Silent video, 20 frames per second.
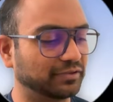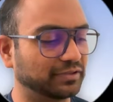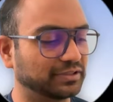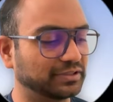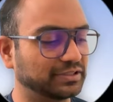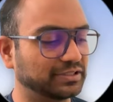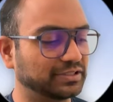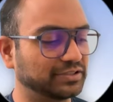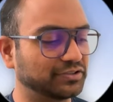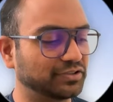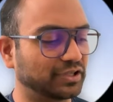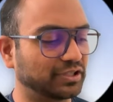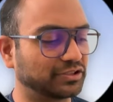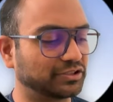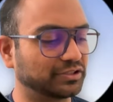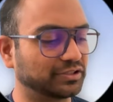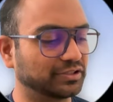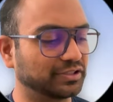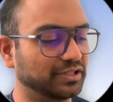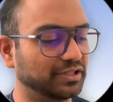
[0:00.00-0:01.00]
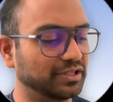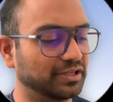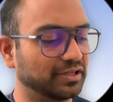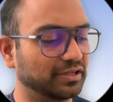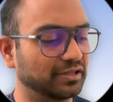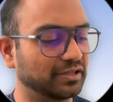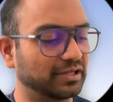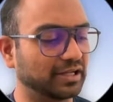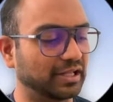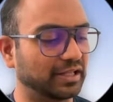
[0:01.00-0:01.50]
instruction
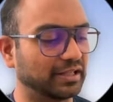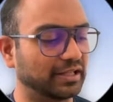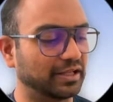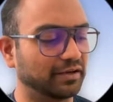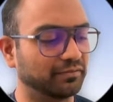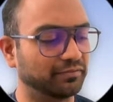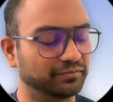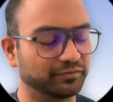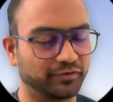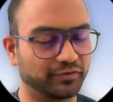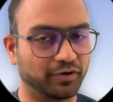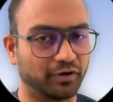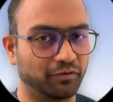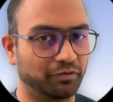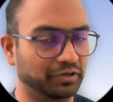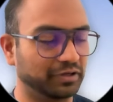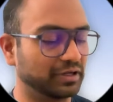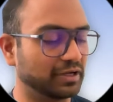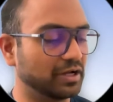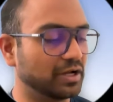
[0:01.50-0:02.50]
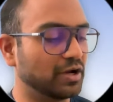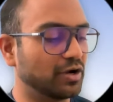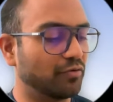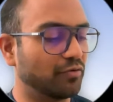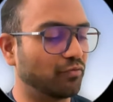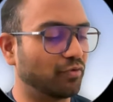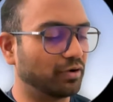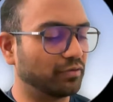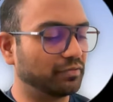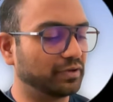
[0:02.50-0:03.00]
here and then forward.
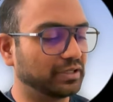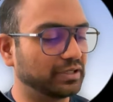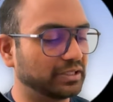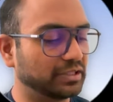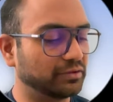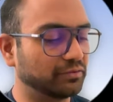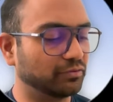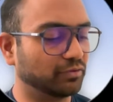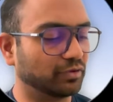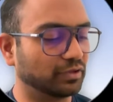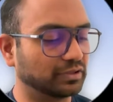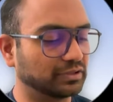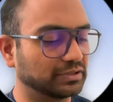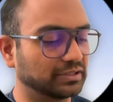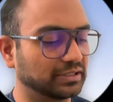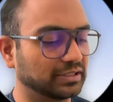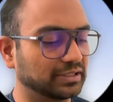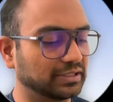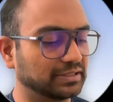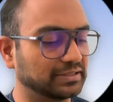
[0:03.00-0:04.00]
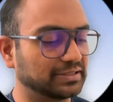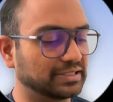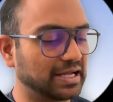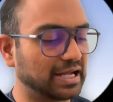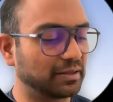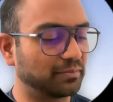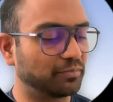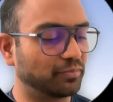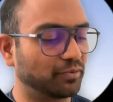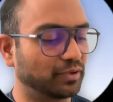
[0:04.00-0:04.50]
What we did was in the
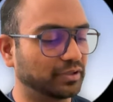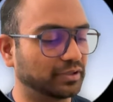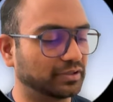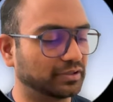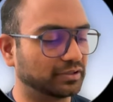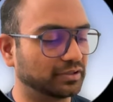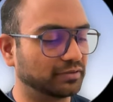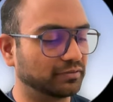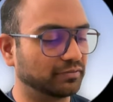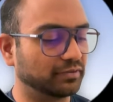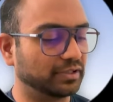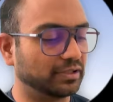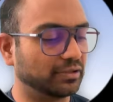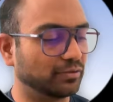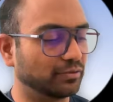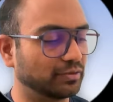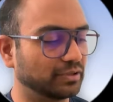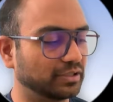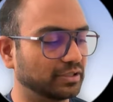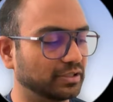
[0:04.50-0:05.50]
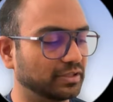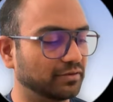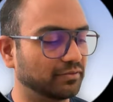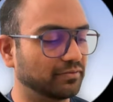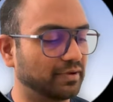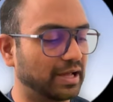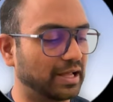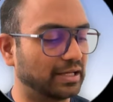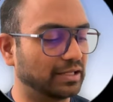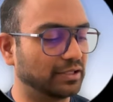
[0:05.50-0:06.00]
stack pointer, we loaded the
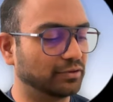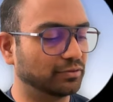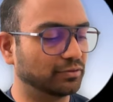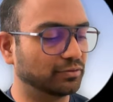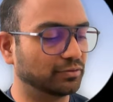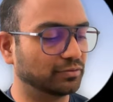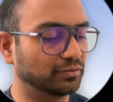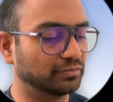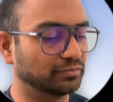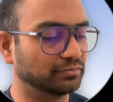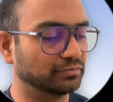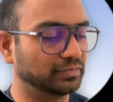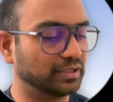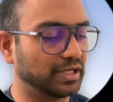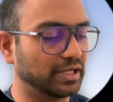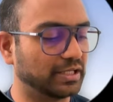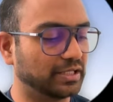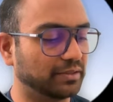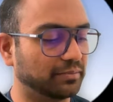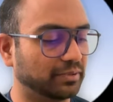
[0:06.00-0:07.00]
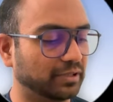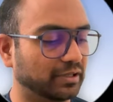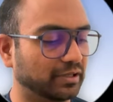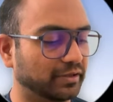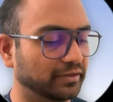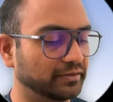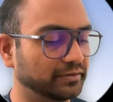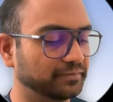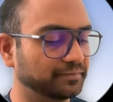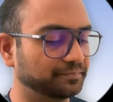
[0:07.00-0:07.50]
value 80 million.